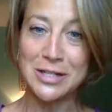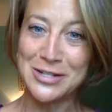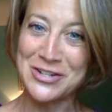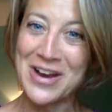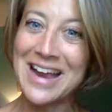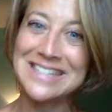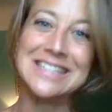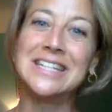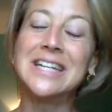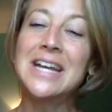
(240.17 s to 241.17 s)
get
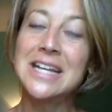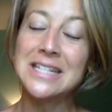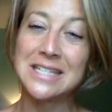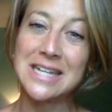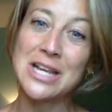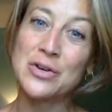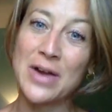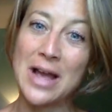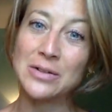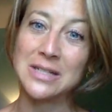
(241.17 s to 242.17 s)
distracted, stay
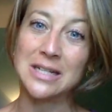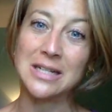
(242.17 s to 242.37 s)
grounded.